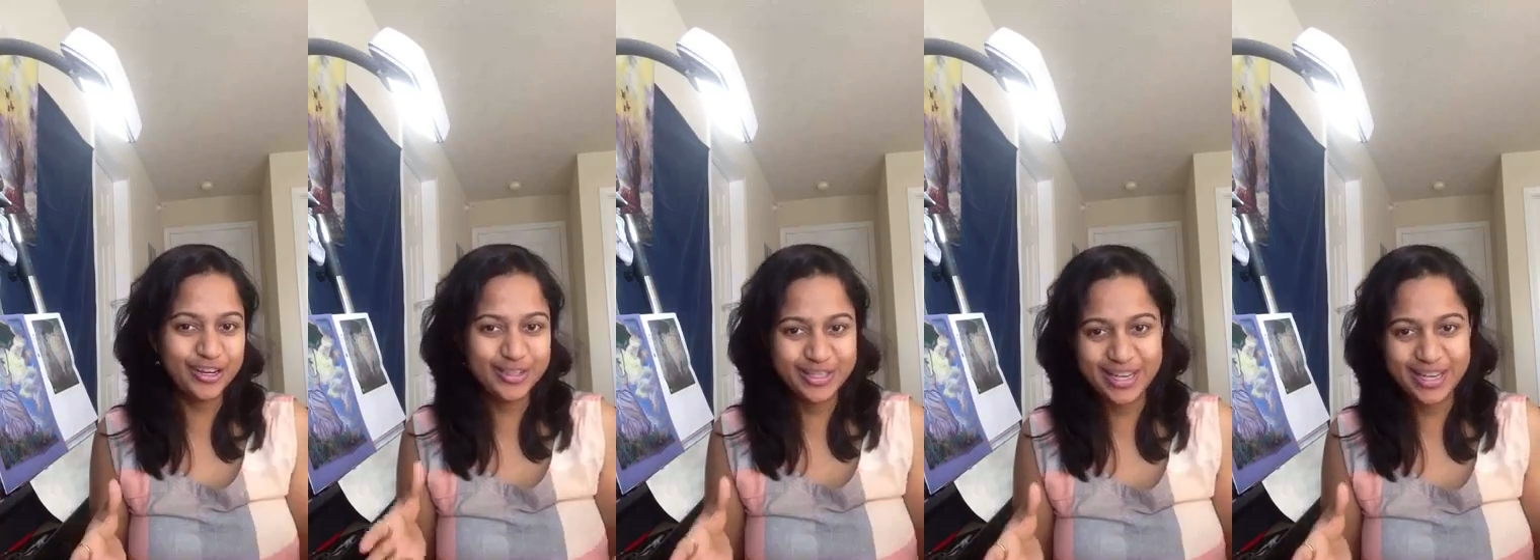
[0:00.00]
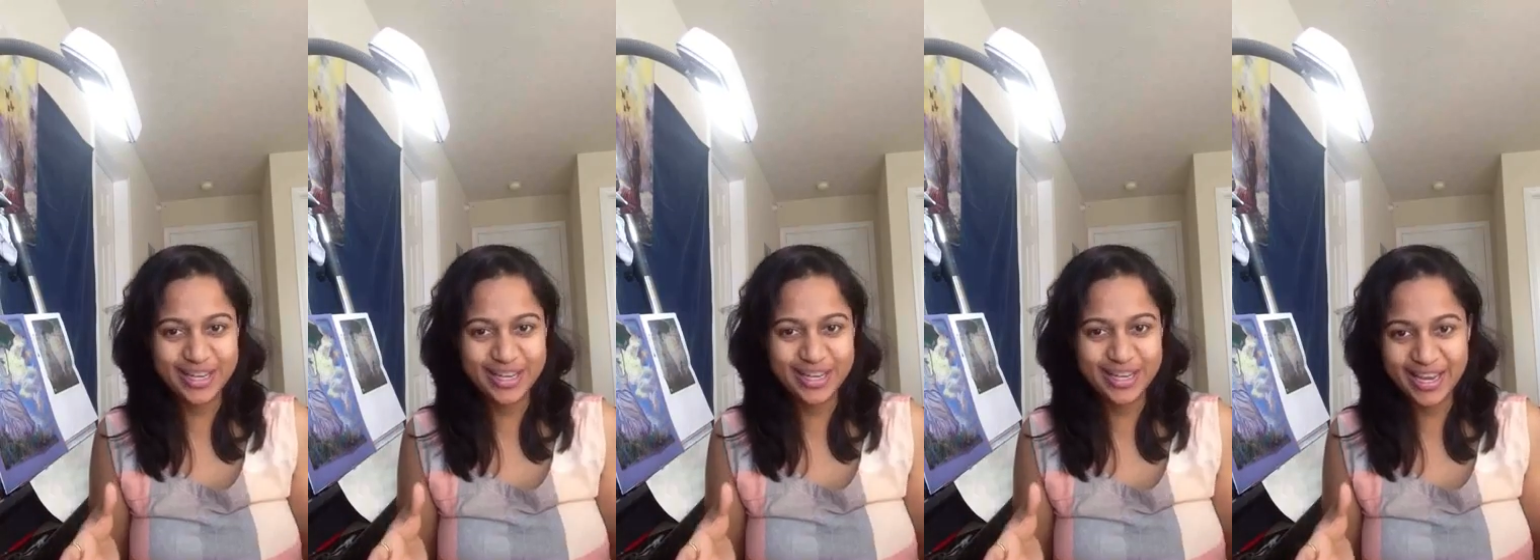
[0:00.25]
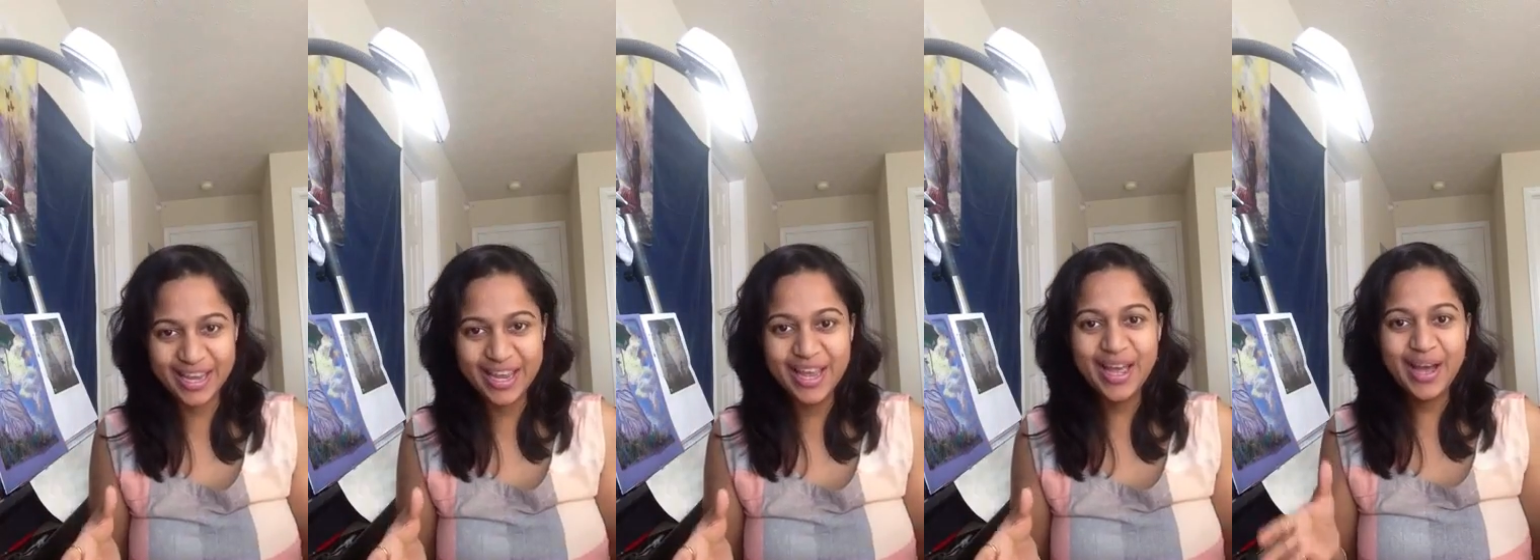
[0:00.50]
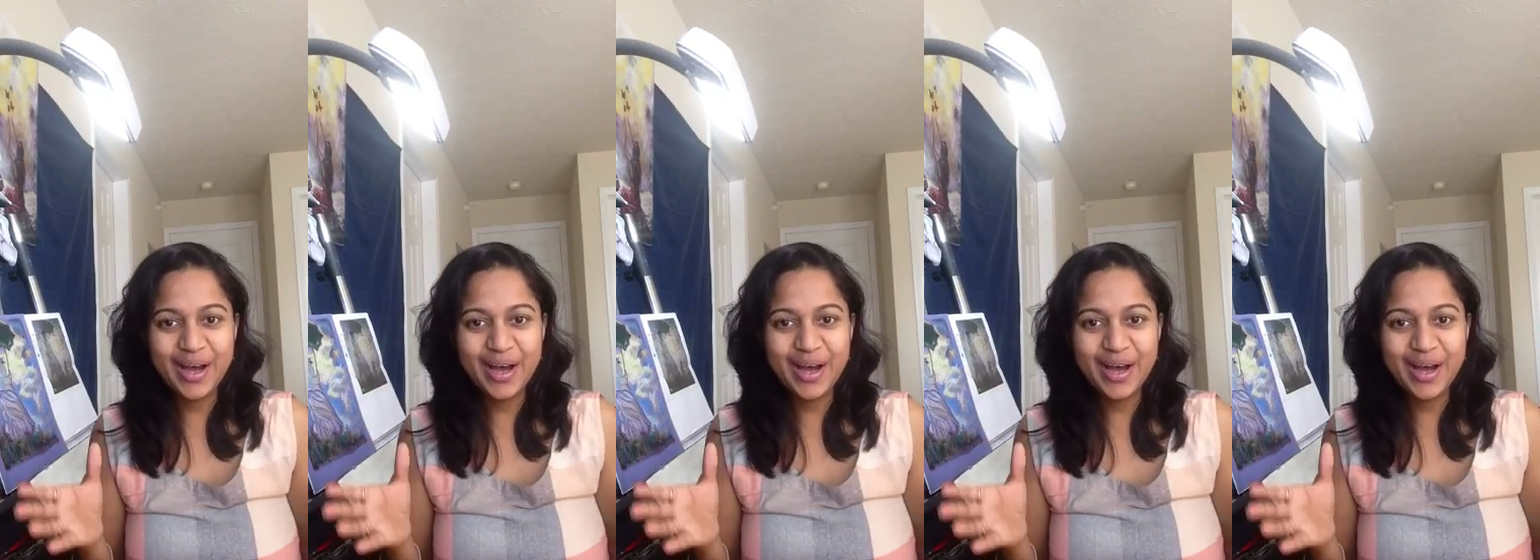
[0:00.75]
today
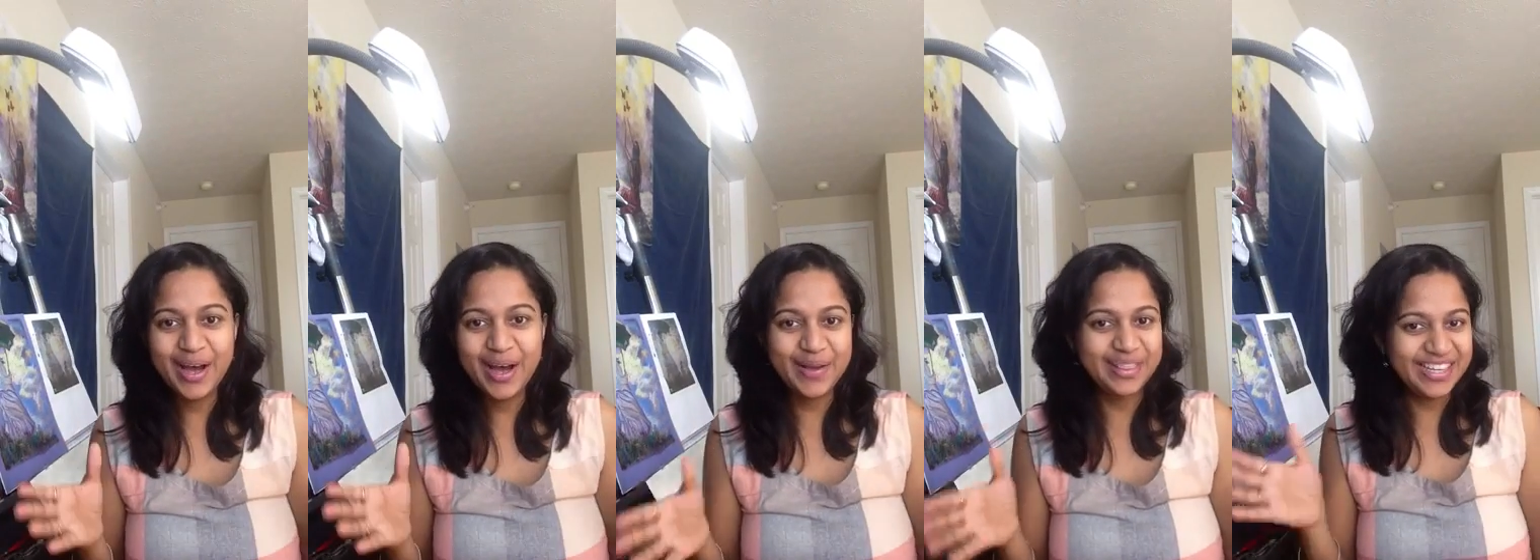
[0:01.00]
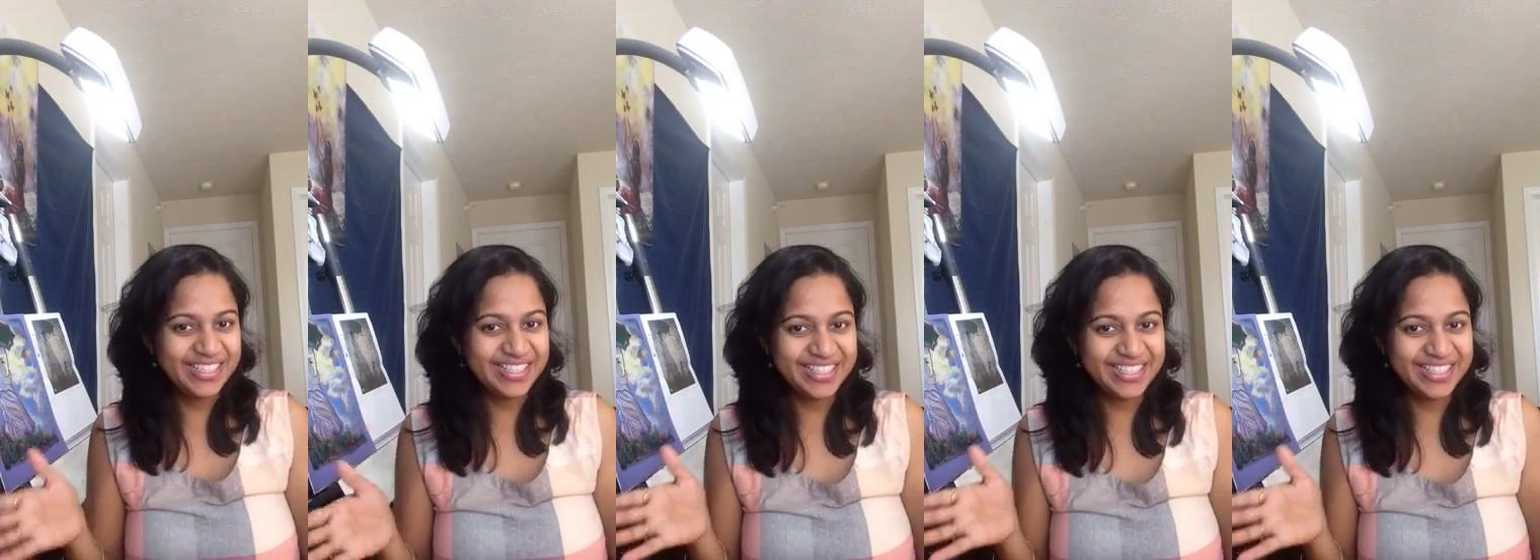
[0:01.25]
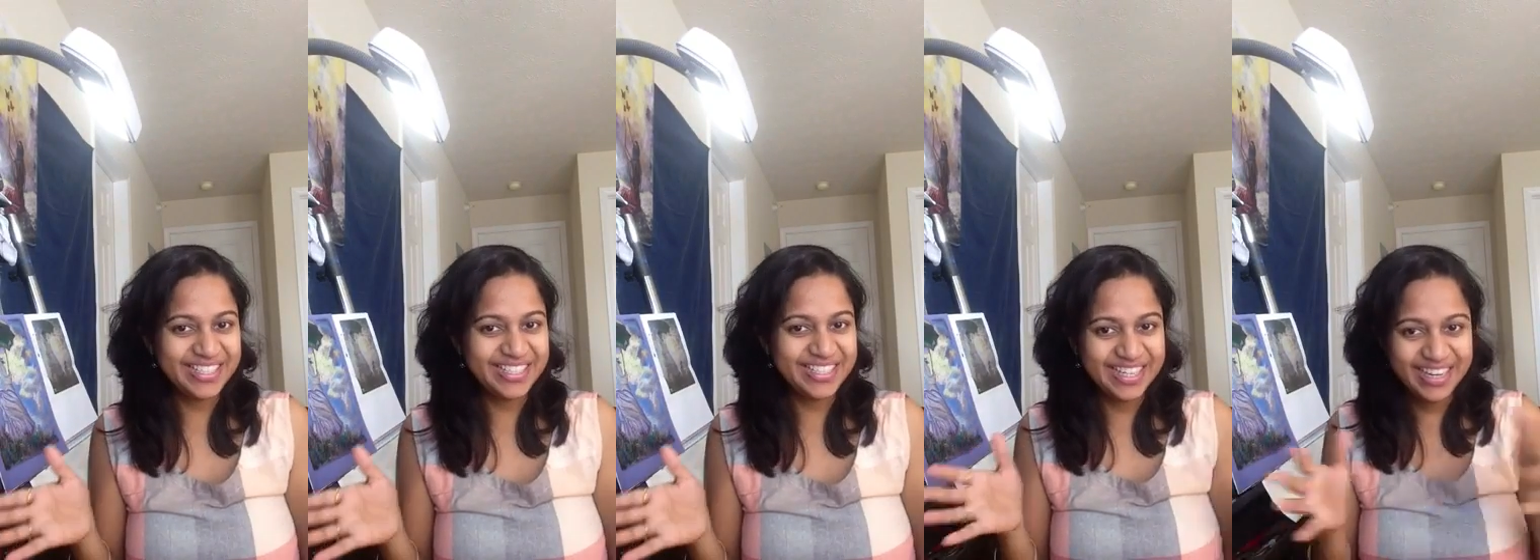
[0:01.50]
on this